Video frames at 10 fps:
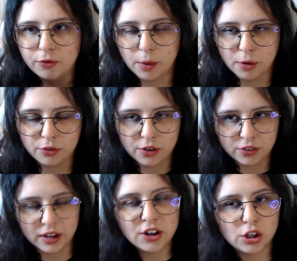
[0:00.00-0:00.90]
formal
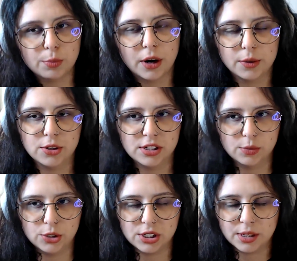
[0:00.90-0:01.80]
verification part,
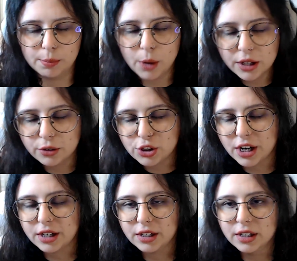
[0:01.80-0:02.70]
which is the model
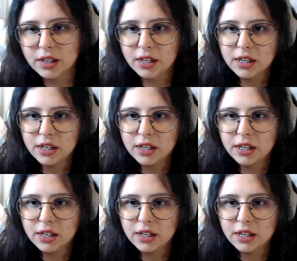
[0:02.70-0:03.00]
checker.